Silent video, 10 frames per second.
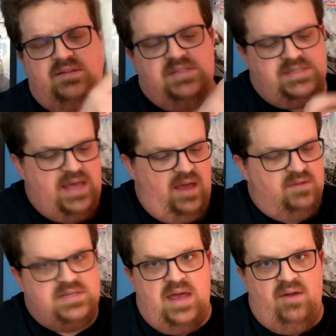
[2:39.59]
a
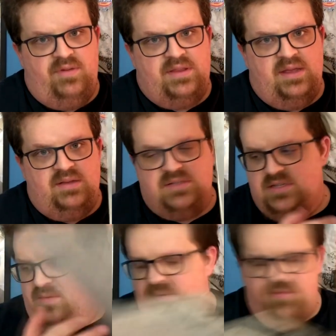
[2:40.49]
scale to everything.
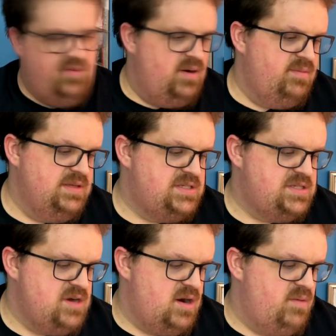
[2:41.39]
So before I really
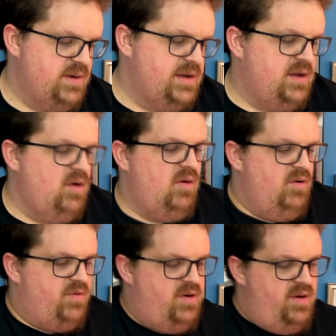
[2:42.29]
start, we're going to go
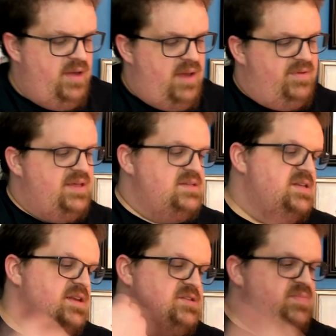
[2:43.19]
over everything.
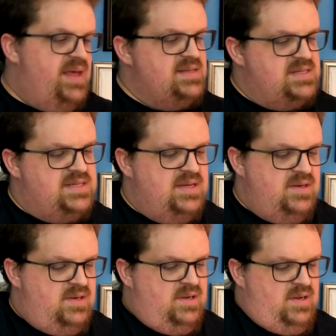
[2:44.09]
So there's mint.
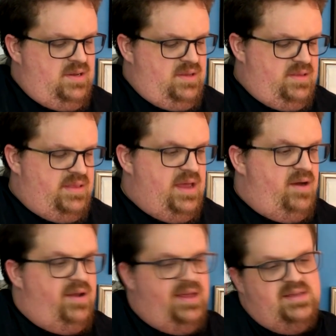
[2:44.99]

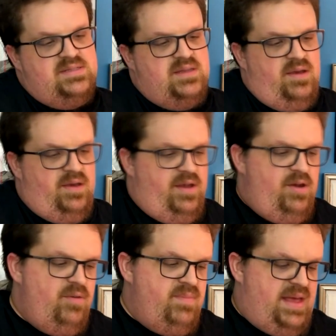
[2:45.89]
There is
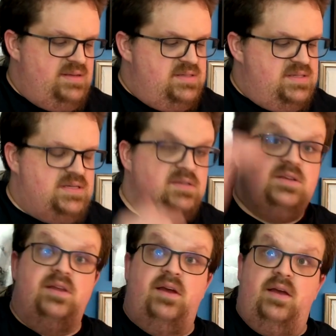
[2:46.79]
near mint,
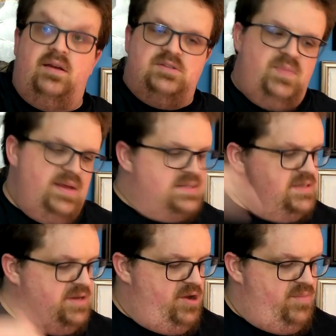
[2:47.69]
so there it goes
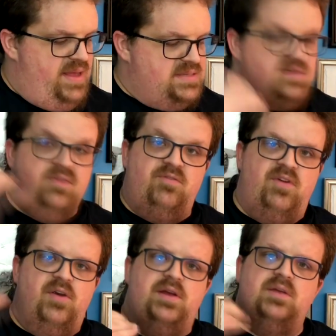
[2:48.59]
mint, near mint,
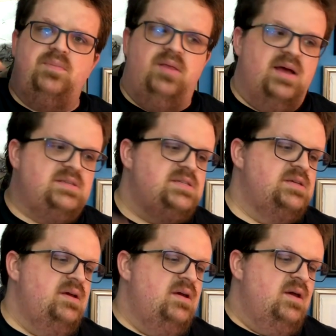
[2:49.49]
very good
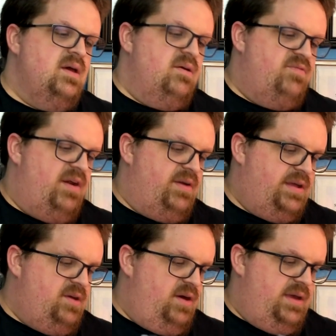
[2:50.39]
plus, very
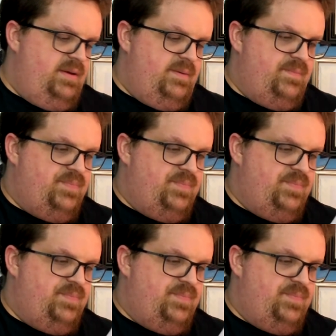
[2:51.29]
good,